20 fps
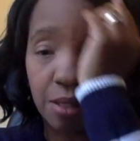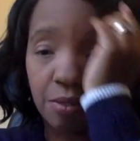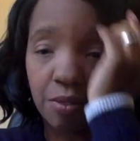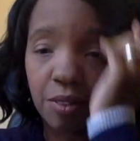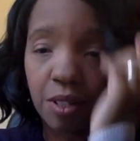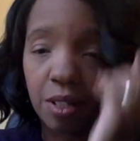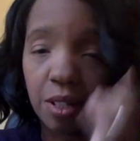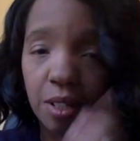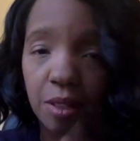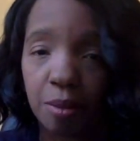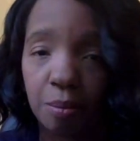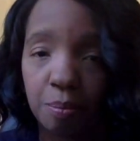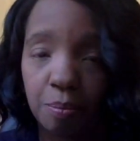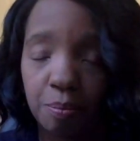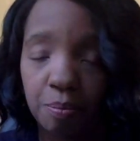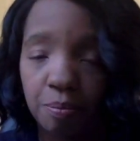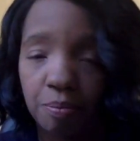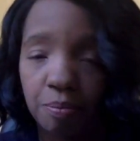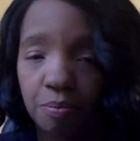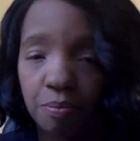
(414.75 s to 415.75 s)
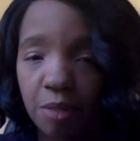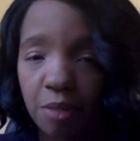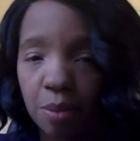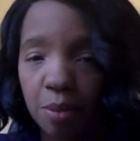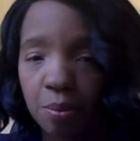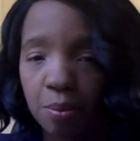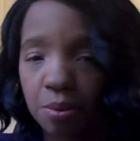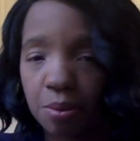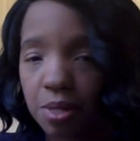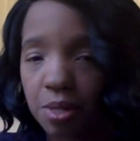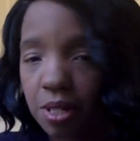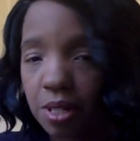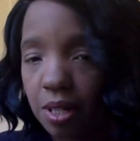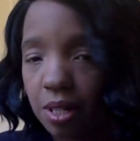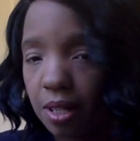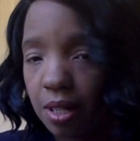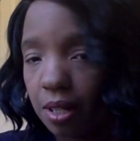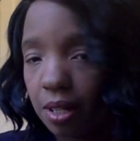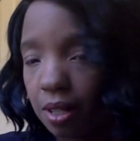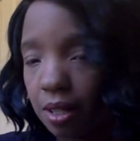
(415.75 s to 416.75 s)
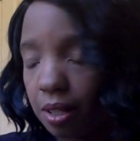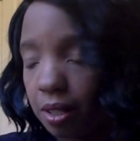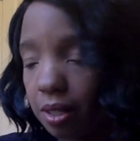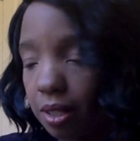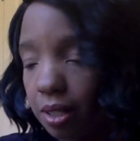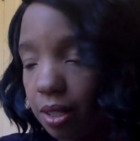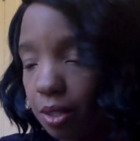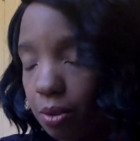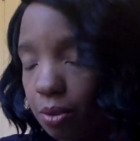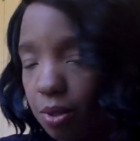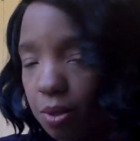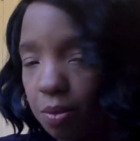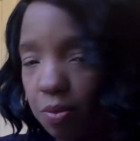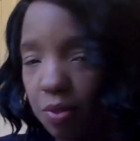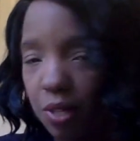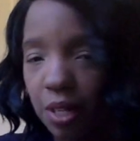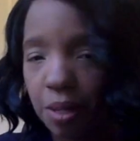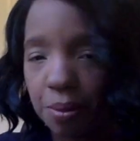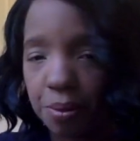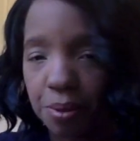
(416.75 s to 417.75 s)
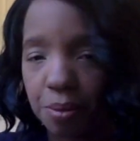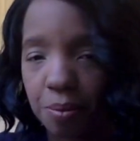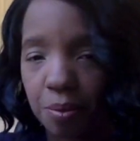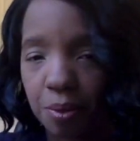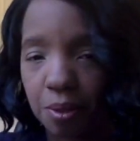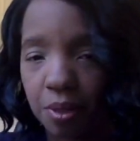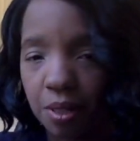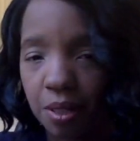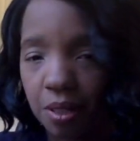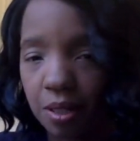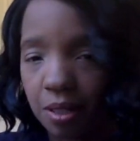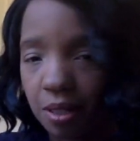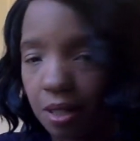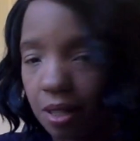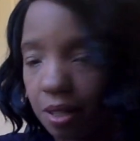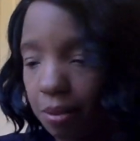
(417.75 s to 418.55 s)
of people's YouTube videos where the